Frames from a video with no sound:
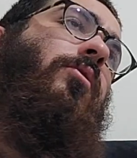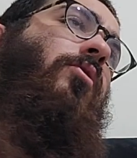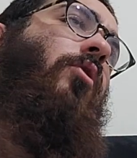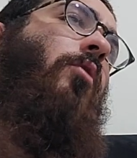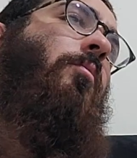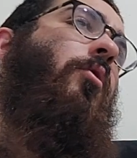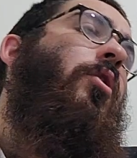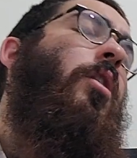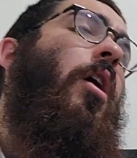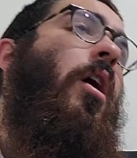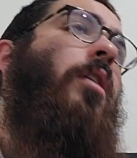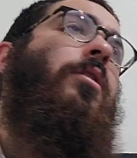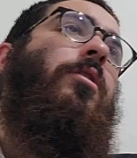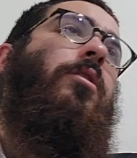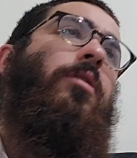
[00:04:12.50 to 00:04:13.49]
no more
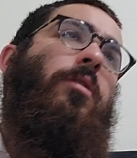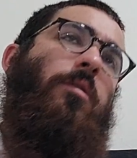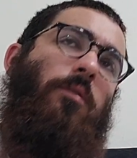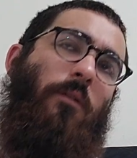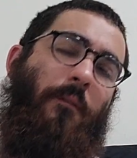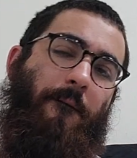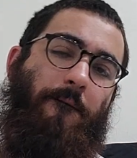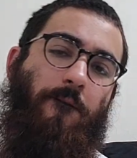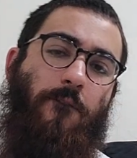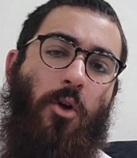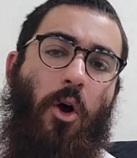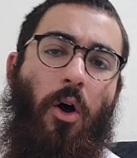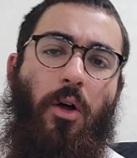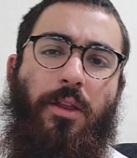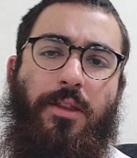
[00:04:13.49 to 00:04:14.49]
hunger
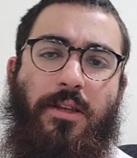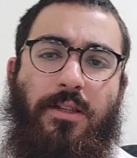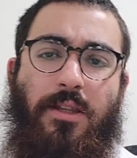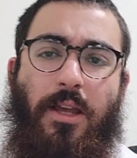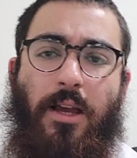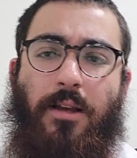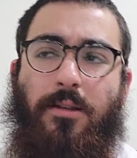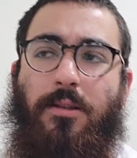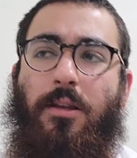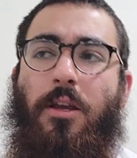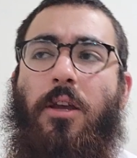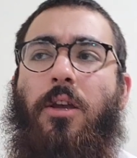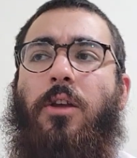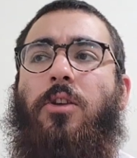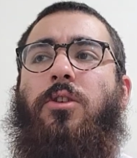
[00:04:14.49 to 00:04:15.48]
all of these things
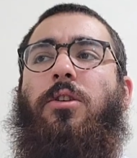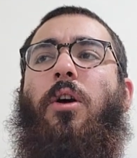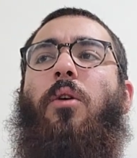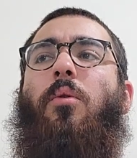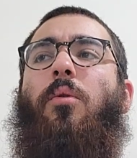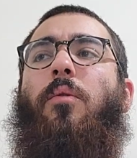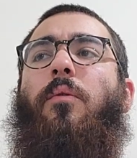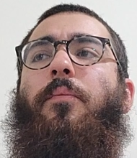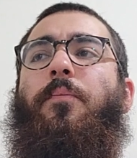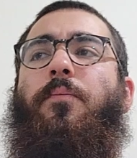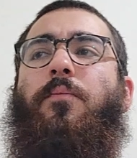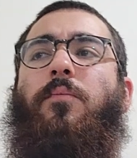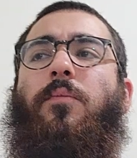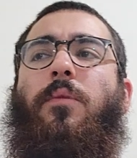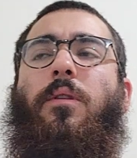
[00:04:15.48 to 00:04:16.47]
so
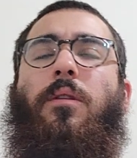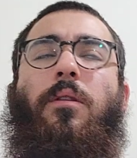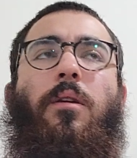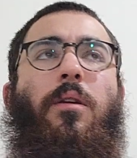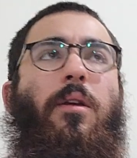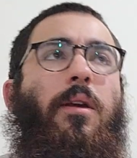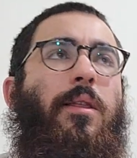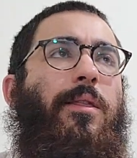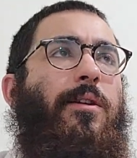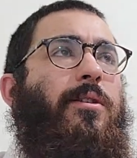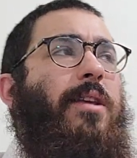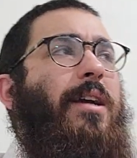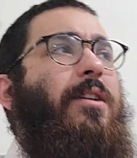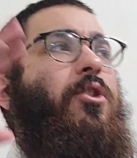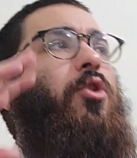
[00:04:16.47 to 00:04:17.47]

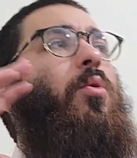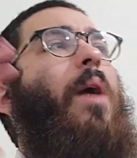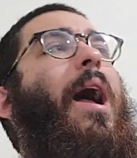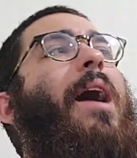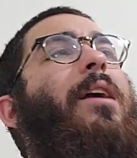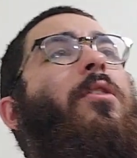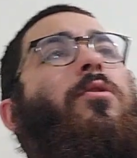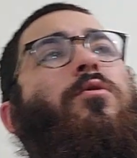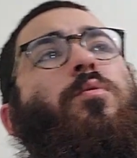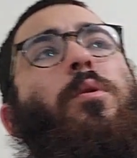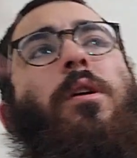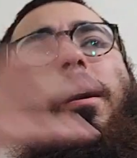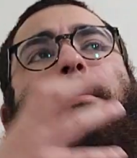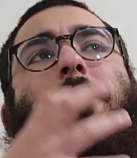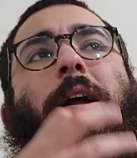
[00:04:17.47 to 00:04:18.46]
there's like two angles
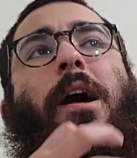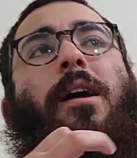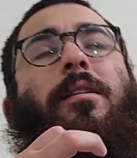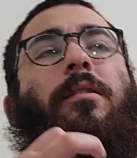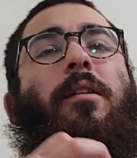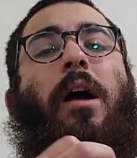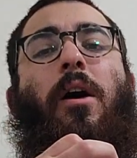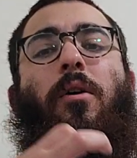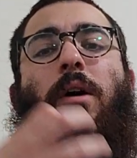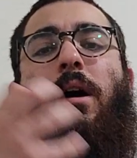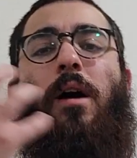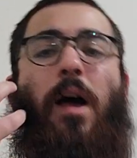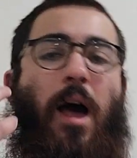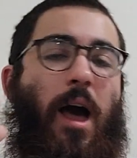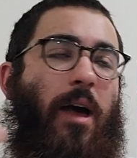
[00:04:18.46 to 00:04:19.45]
we're coming out, out,
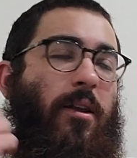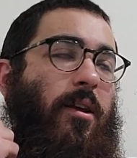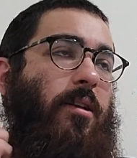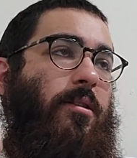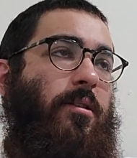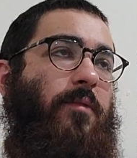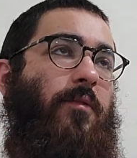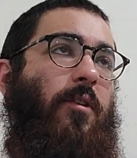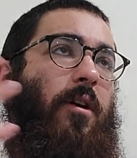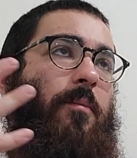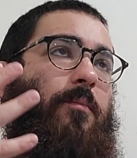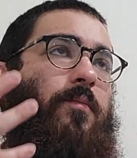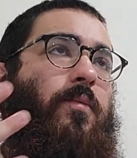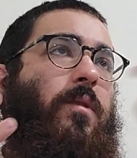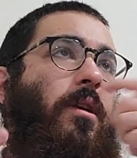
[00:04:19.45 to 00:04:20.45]
at it
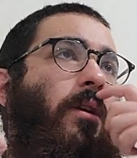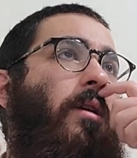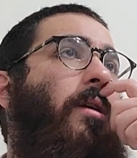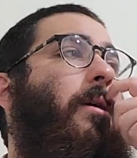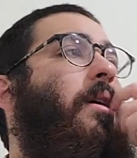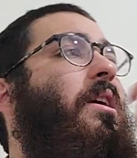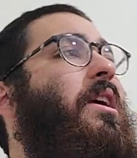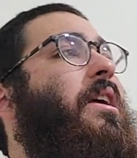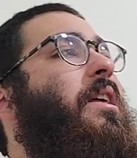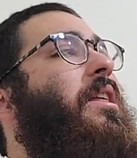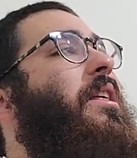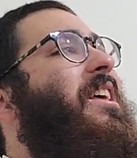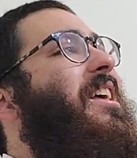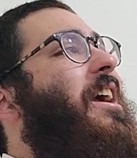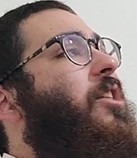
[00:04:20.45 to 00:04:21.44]
from.
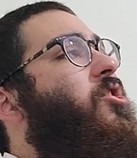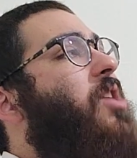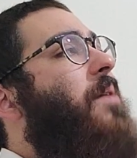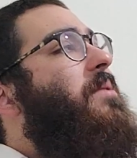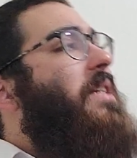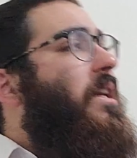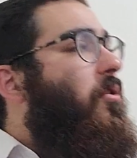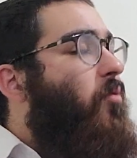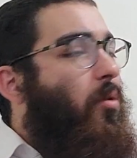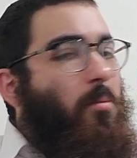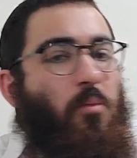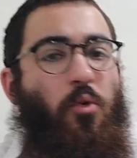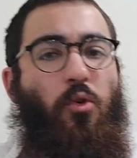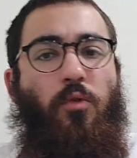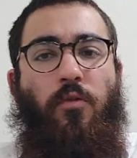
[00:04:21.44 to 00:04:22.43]
Hashem's going to
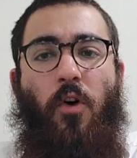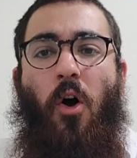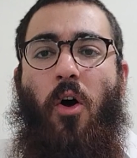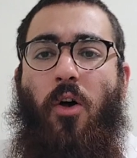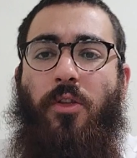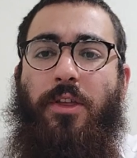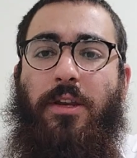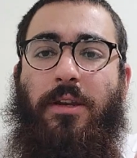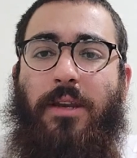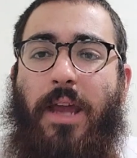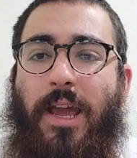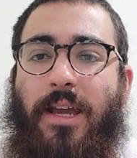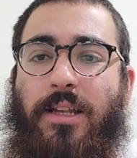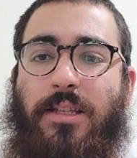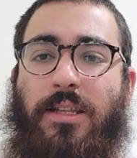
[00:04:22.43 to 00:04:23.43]
remove all the
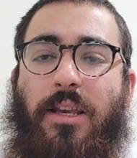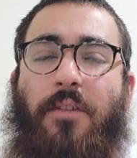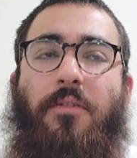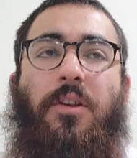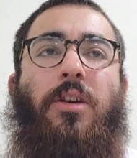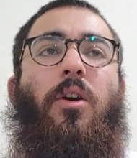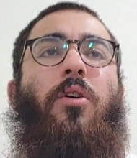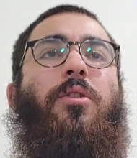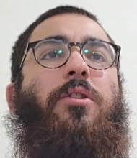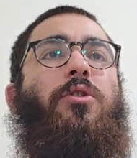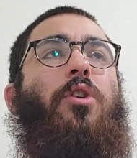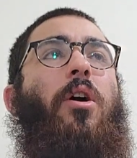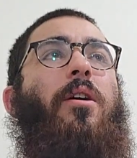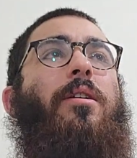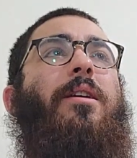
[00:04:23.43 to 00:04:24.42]
negativity, all the
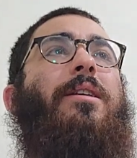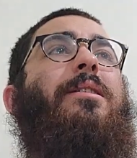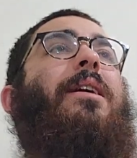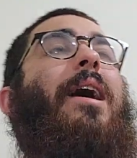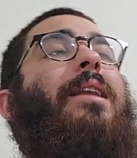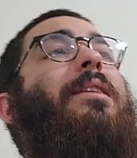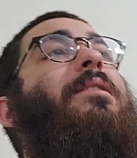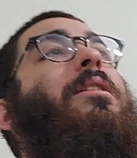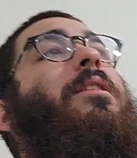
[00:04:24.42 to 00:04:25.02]
darkness, and